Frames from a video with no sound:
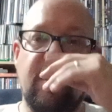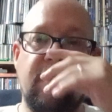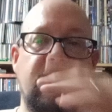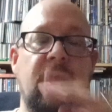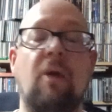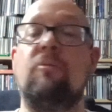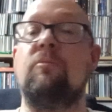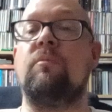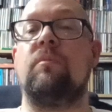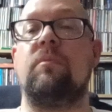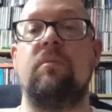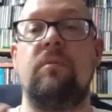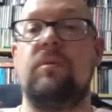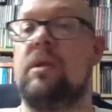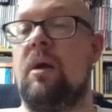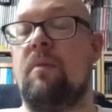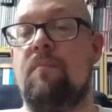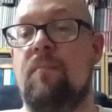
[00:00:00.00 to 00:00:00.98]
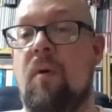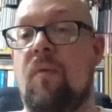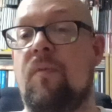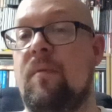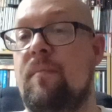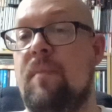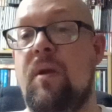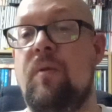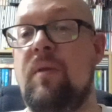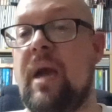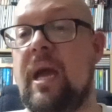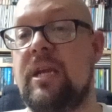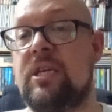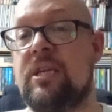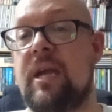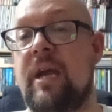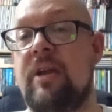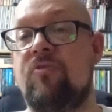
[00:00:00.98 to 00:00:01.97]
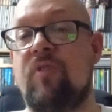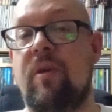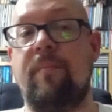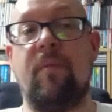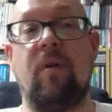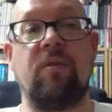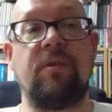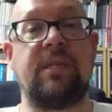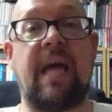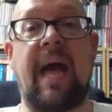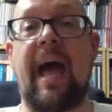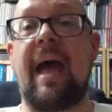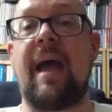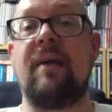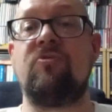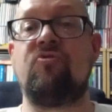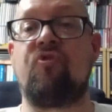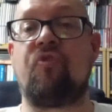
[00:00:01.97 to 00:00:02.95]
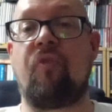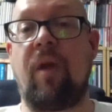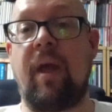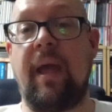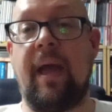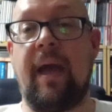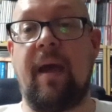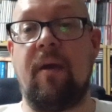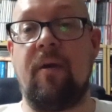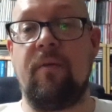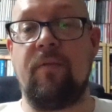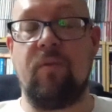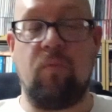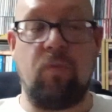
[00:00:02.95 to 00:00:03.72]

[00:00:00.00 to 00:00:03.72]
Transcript: Don't bother. Moon Age Daydream knocks that straight out of the